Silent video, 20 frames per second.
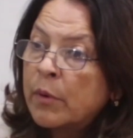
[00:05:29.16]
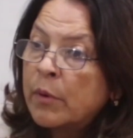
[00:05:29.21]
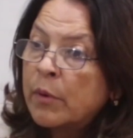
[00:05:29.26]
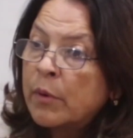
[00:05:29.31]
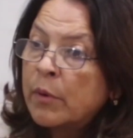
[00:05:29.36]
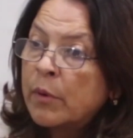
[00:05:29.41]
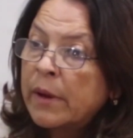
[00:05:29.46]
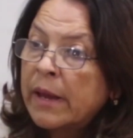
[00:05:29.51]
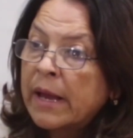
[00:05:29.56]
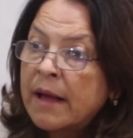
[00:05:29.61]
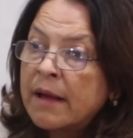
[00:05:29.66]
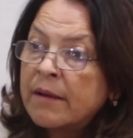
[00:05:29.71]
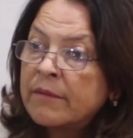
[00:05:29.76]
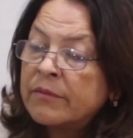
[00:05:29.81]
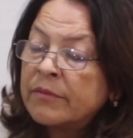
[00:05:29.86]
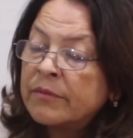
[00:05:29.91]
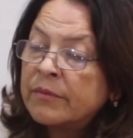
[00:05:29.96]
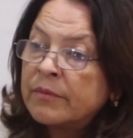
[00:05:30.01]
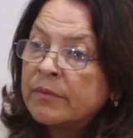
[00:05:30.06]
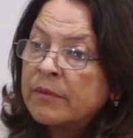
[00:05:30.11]
risk of
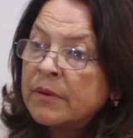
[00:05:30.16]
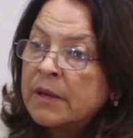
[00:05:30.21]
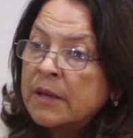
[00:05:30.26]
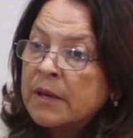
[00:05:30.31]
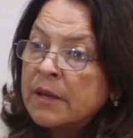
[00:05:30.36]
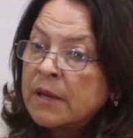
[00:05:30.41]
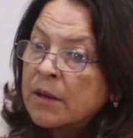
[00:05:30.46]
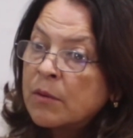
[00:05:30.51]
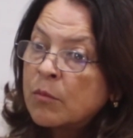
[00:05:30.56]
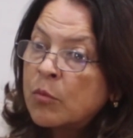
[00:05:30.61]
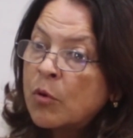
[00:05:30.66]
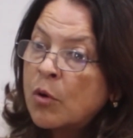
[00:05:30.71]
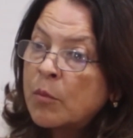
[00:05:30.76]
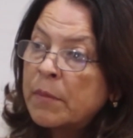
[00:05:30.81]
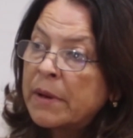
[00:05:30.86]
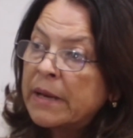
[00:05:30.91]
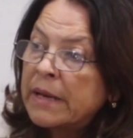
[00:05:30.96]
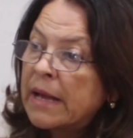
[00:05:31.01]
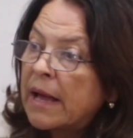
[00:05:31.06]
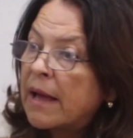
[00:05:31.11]
death if not
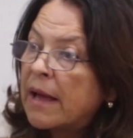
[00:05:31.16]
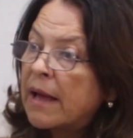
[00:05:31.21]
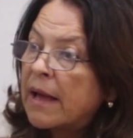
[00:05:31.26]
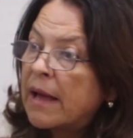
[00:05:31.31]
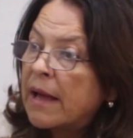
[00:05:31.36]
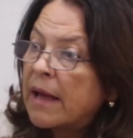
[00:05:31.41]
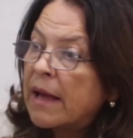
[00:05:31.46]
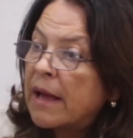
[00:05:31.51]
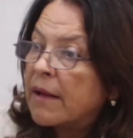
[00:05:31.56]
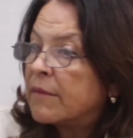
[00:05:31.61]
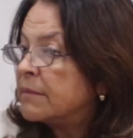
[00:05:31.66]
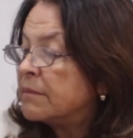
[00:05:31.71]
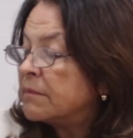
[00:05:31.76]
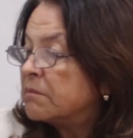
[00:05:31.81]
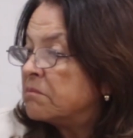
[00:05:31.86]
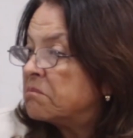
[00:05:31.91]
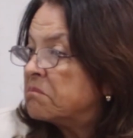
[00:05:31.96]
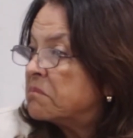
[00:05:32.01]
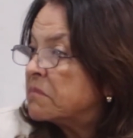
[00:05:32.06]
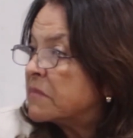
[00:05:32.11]
addressed
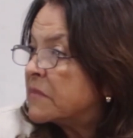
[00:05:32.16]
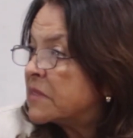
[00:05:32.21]
urgently.